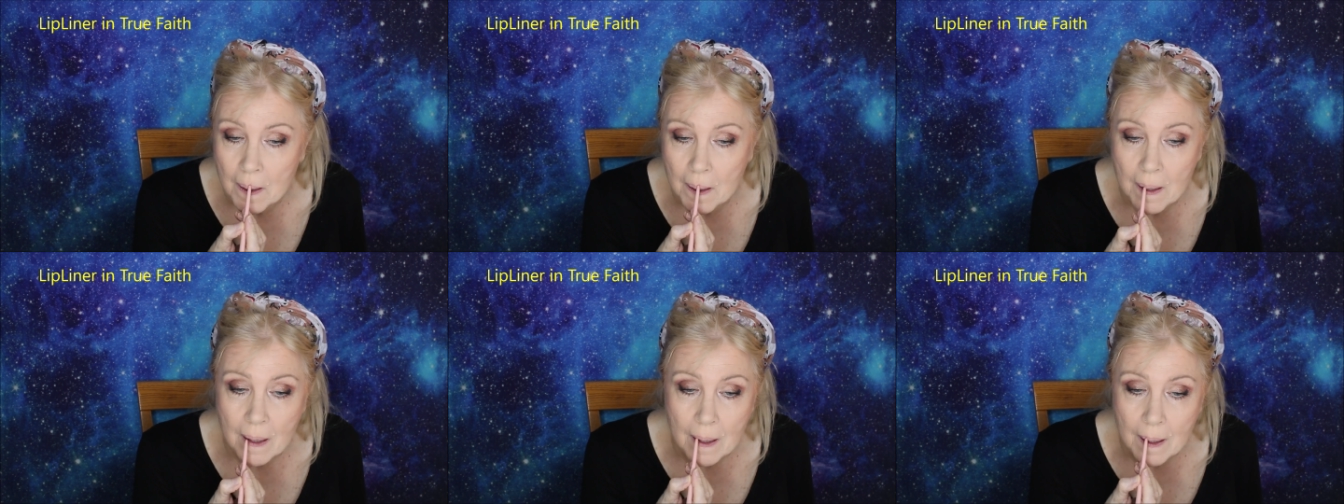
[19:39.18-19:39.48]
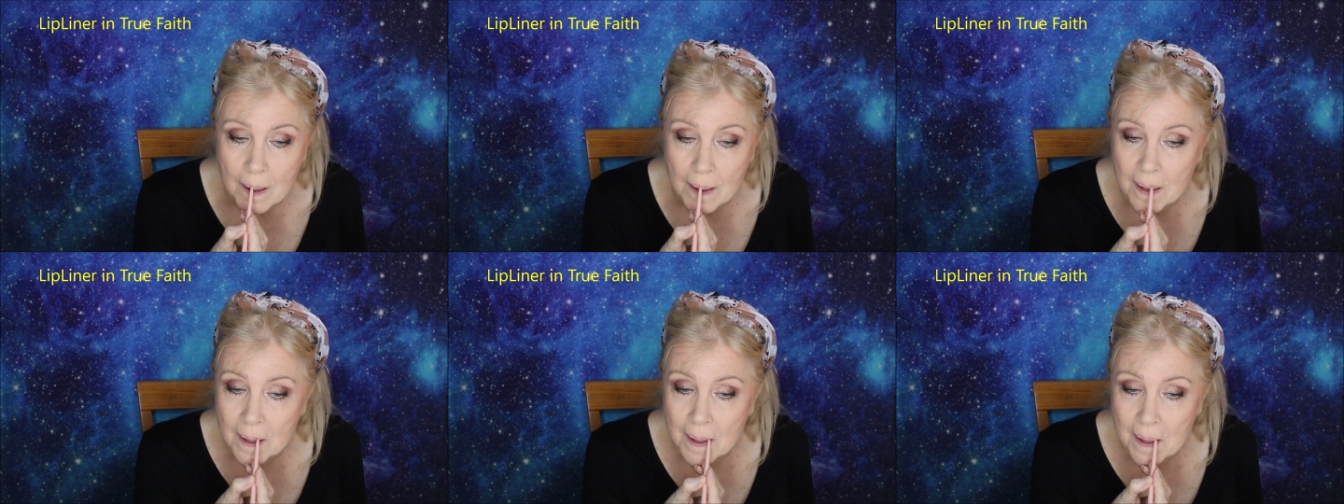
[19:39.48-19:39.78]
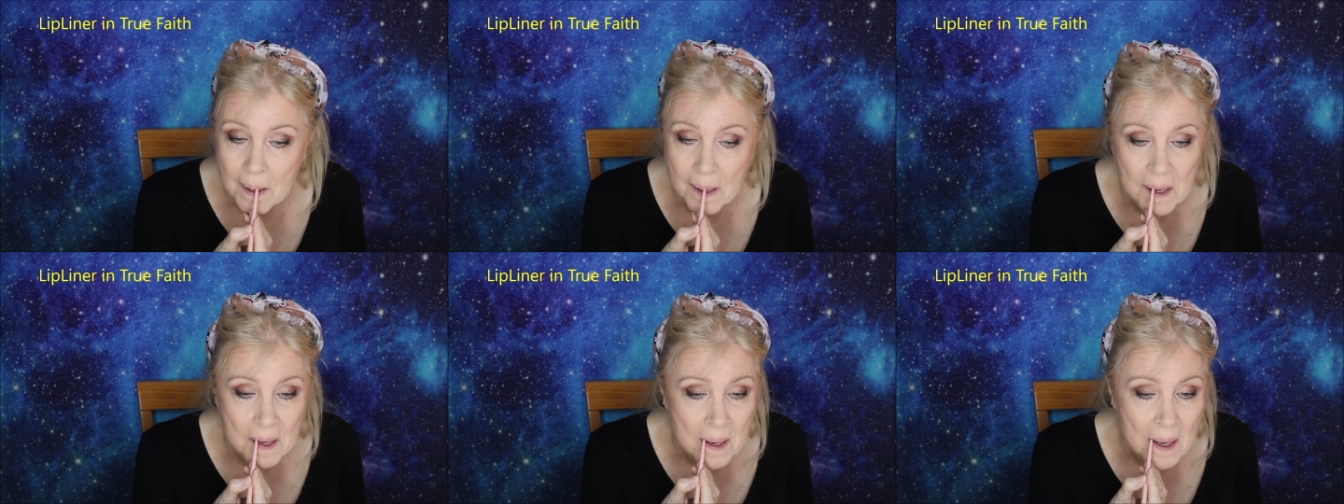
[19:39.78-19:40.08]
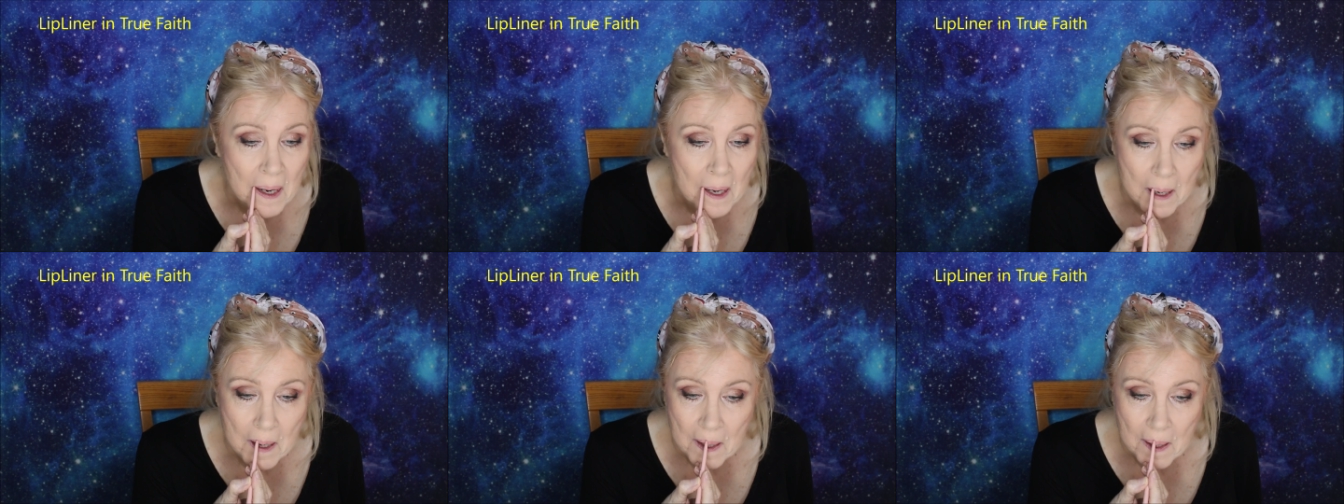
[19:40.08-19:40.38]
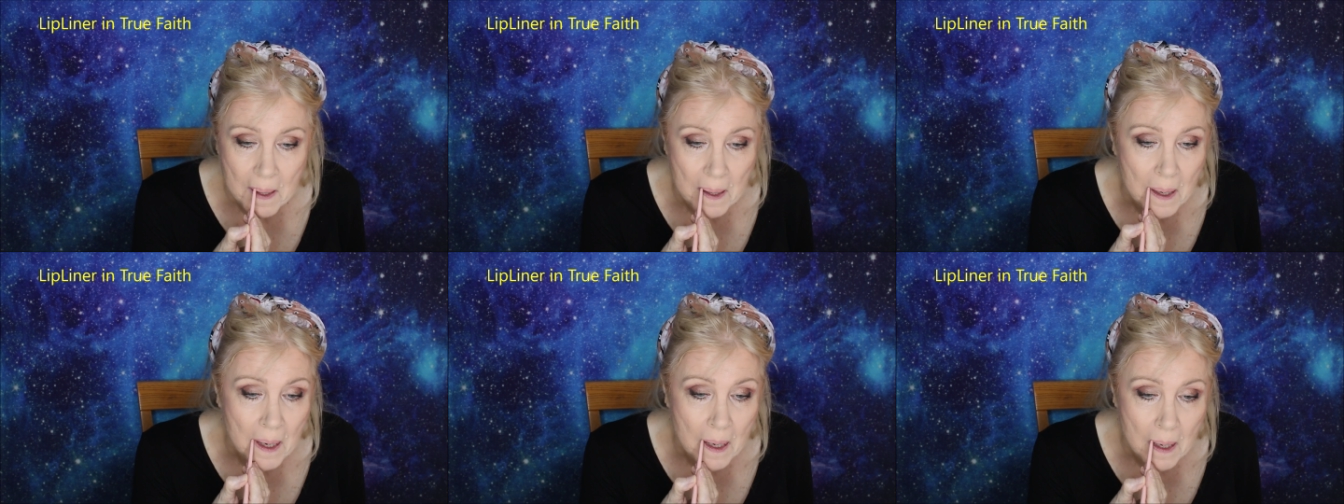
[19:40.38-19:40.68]
And they advertise this
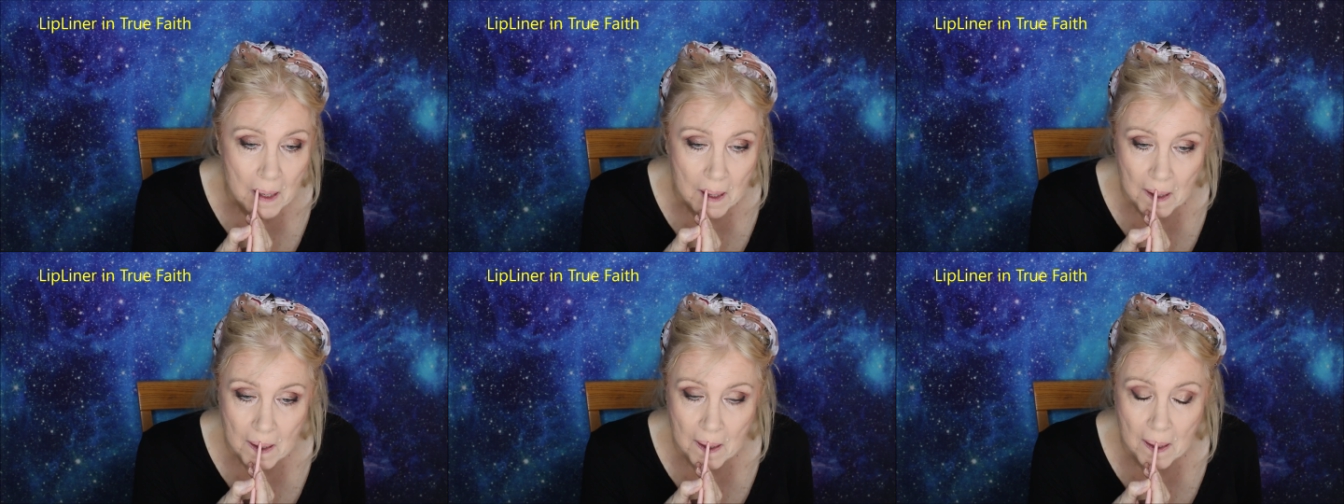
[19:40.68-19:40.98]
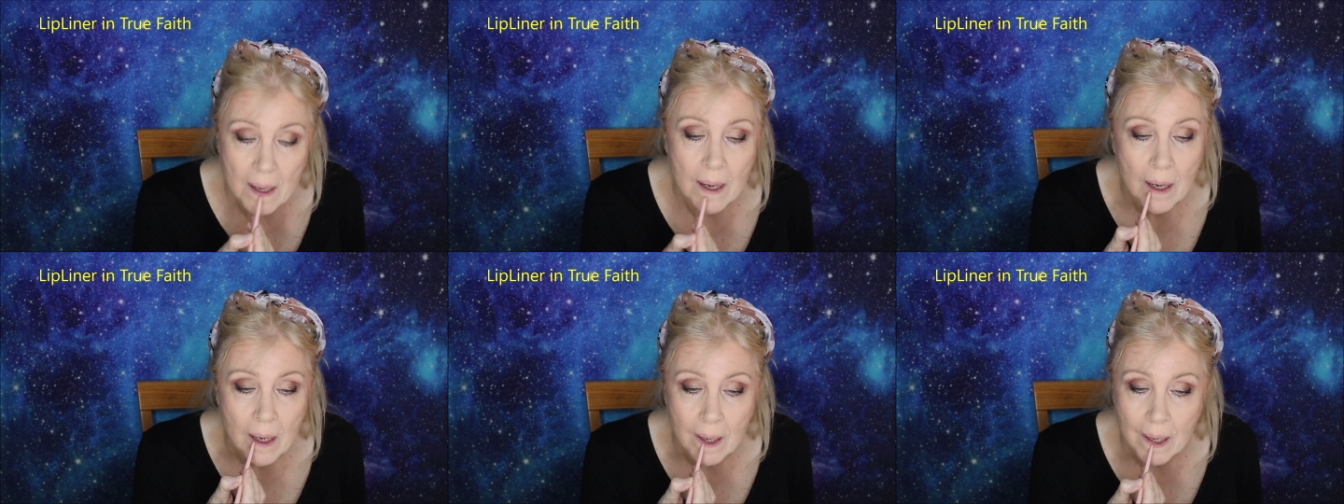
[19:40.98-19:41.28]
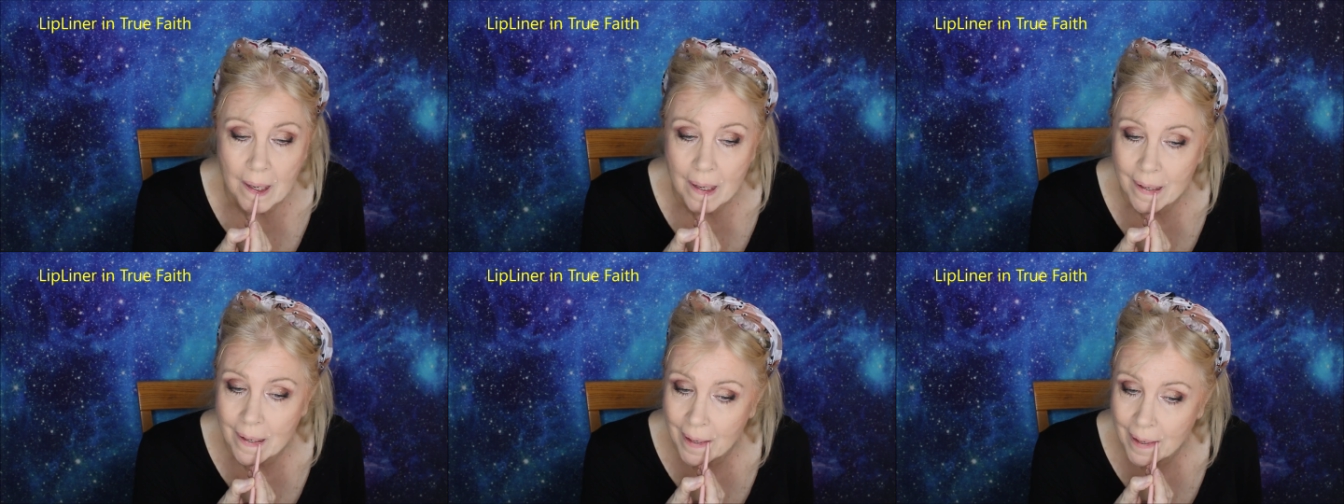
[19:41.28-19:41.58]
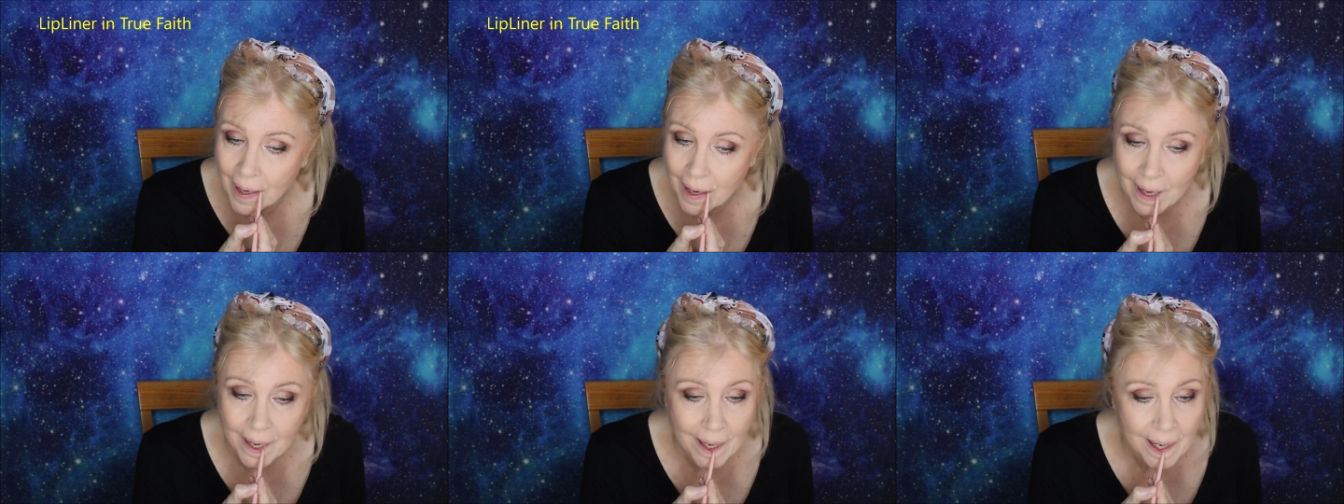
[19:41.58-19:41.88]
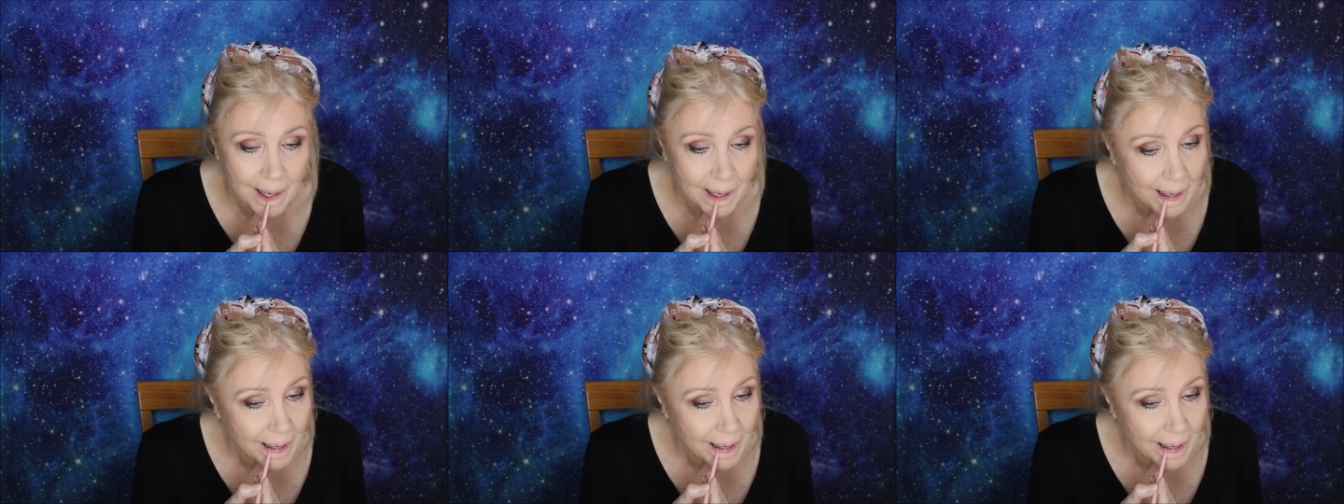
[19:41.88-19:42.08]
as a lip liner and a lipstick,